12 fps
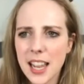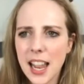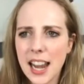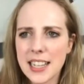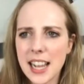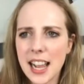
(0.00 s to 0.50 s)

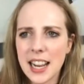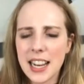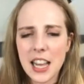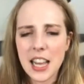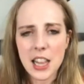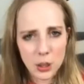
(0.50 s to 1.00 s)
And
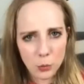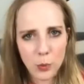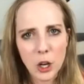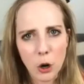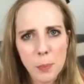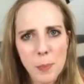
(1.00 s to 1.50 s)
we
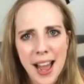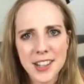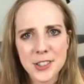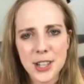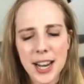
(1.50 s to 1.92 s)
go to match,